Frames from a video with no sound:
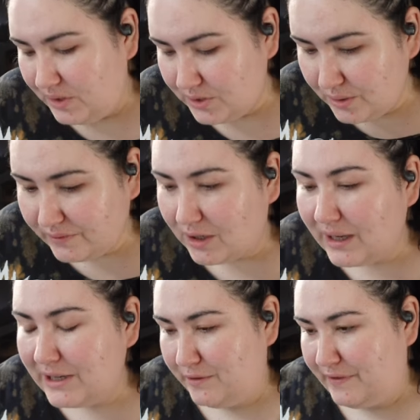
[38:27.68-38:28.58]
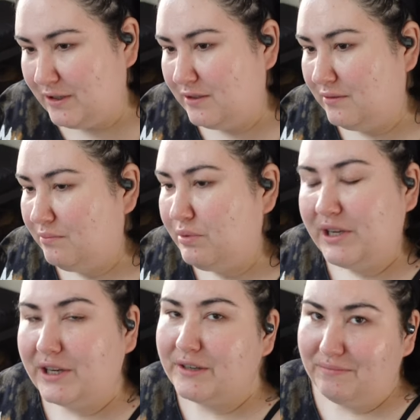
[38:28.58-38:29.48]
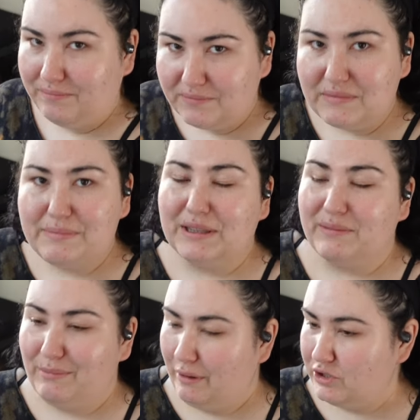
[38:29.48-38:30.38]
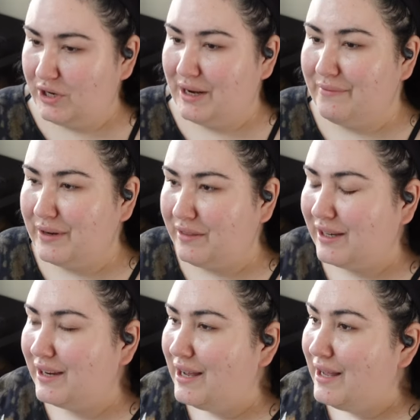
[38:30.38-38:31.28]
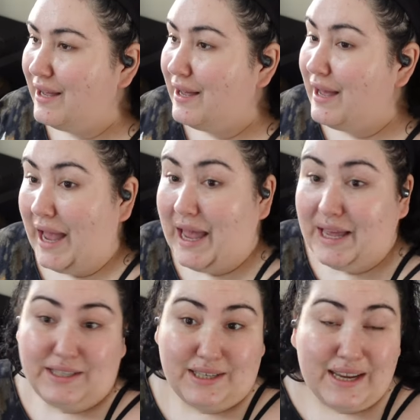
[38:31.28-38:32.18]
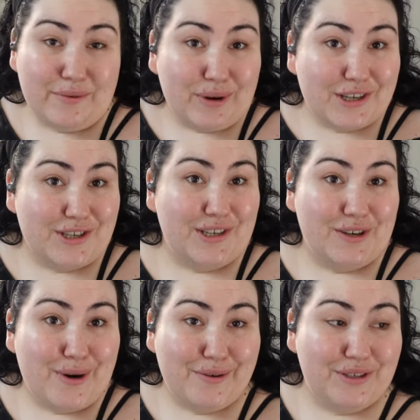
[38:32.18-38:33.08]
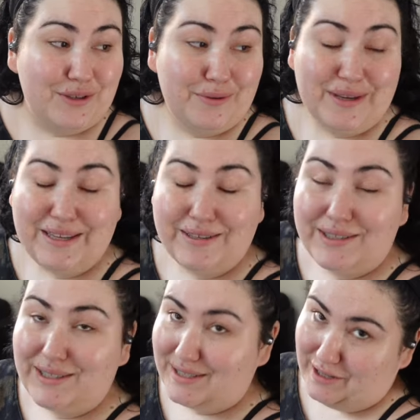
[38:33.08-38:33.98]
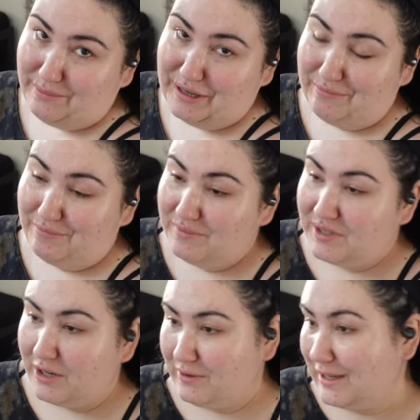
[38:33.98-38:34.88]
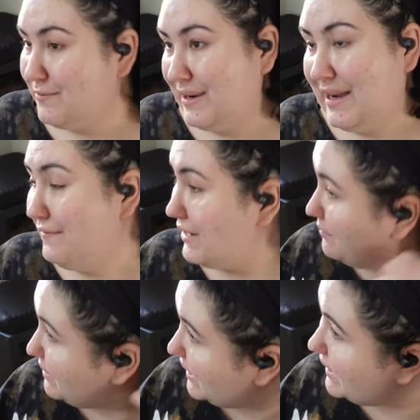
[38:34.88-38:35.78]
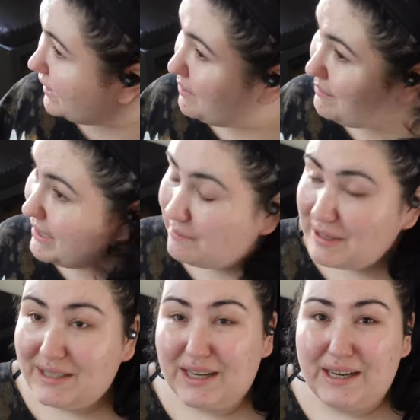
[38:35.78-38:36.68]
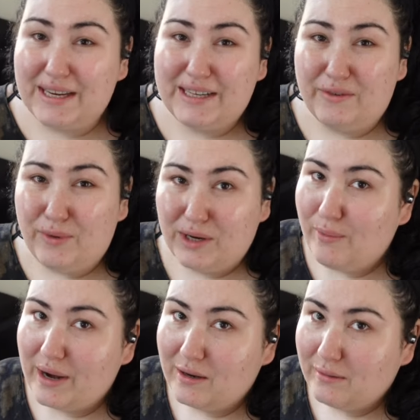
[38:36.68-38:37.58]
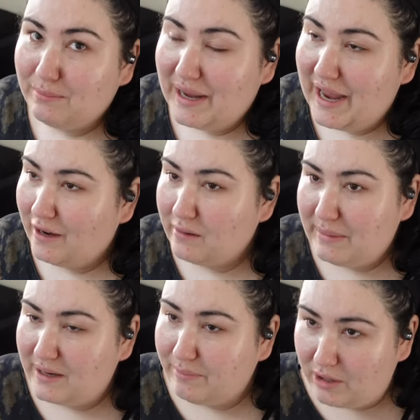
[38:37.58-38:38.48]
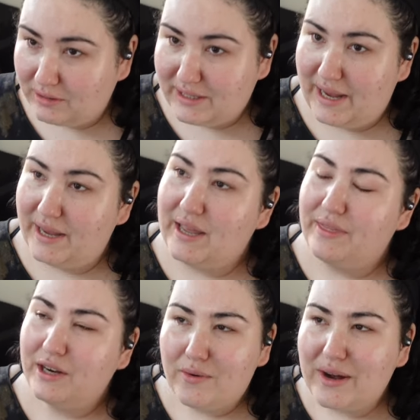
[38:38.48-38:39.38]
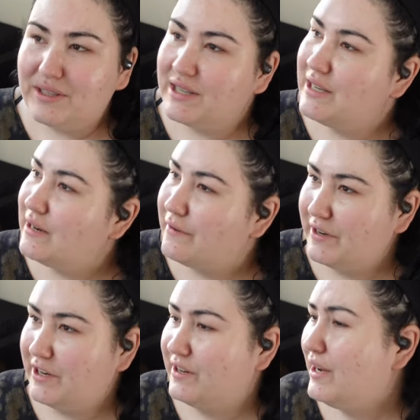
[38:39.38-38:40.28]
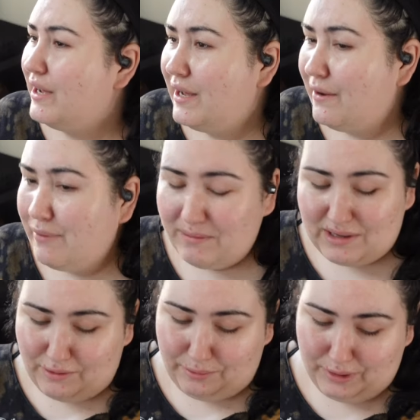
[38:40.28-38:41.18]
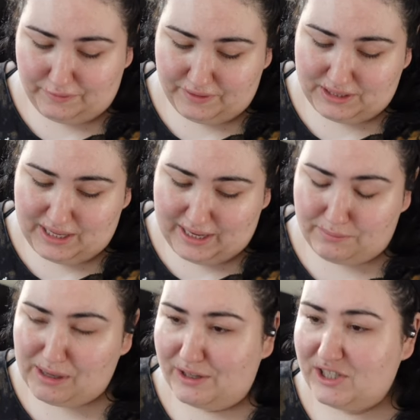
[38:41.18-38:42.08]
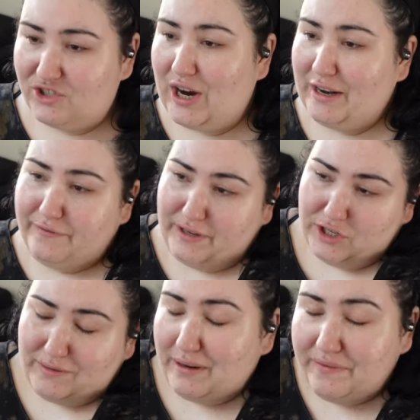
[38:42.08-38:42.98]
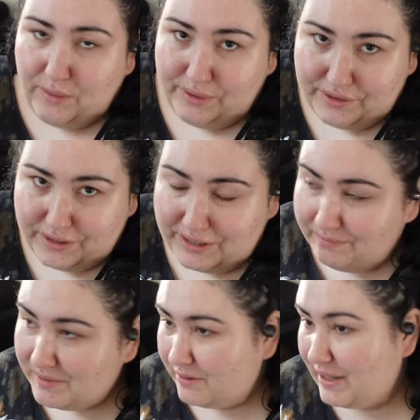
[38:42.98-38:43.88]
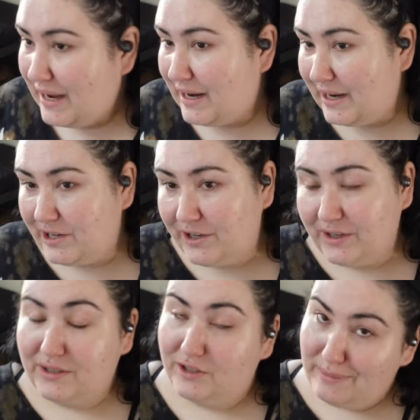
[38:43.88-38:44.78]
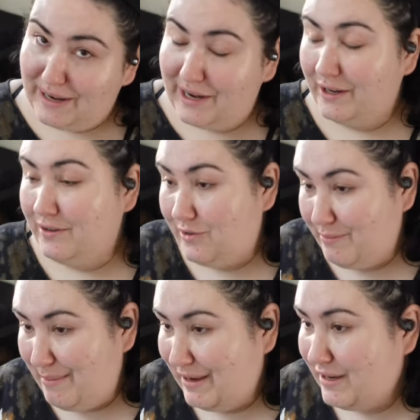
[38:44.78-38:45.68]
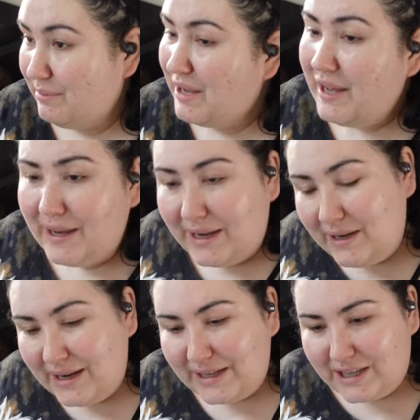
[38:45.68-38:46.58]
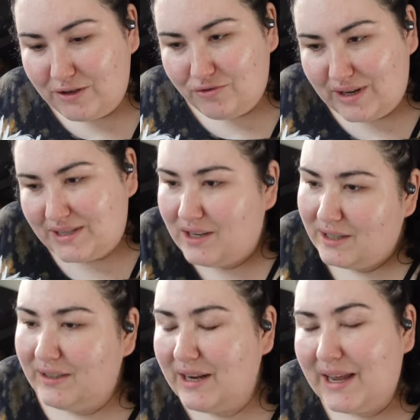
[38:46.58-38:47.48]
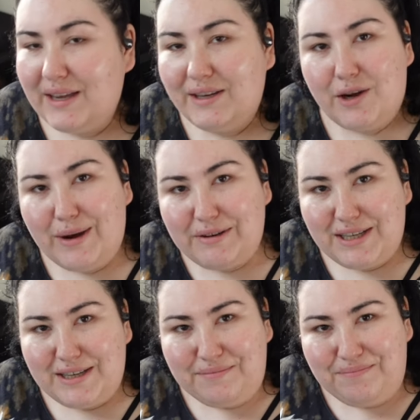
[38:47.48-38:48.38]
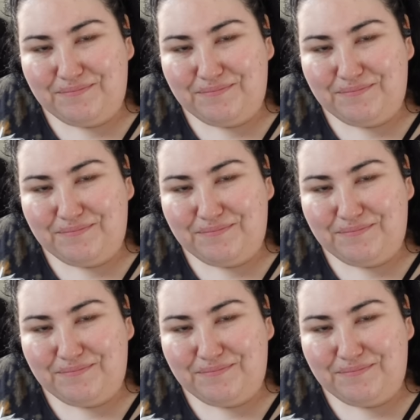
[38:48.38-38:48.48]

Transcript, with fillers: overall, I do feel pretty good about the promotion and everything. And tonight we're actually gonna go out to eat to celebrate. So that's why I've got my hair and my makeup not done. I didn't wanna wear my hair and makeup all day and then go out to eat. I figured when I'm done with work for the day, I'll probably try to finish around 4:30 so that I could do my hair, do my makeup, get a nice cute dress on, and go out to eat.